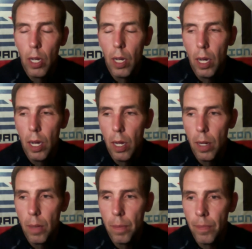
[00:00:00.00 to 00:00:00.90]

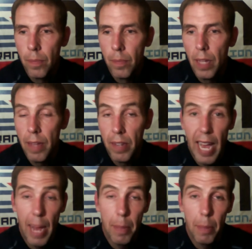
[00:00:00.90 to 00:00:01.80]
and they have a
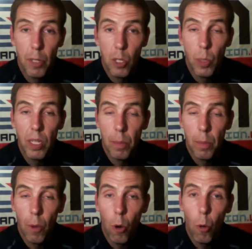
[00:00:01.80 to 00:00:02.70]
gap in between them
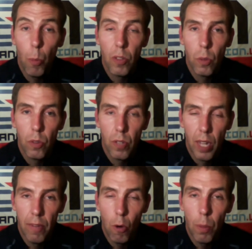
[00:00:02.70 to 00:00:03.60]
open, so it's kind
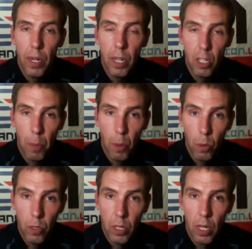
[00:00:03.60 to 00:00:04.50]
of open and
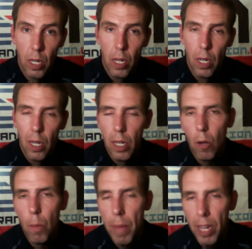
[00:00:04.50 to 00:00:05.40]
exposed,
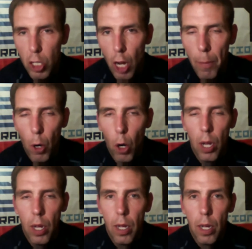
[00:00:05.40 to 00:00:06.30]
mesh upper,
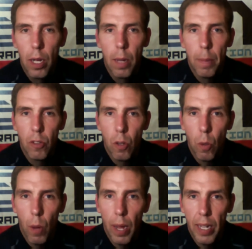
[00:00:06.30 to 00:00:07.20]
and
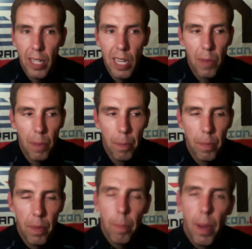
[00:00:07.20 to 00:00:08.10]
so I can keep
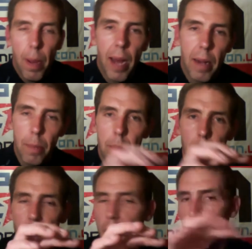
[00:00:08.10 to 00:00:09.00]
the bottom
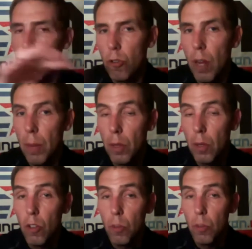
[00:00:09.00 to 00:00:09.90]
Velcro strap
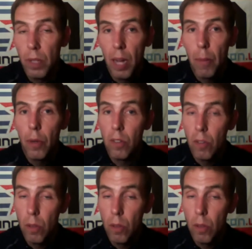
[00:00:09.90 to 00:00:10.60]
closed, but the top one is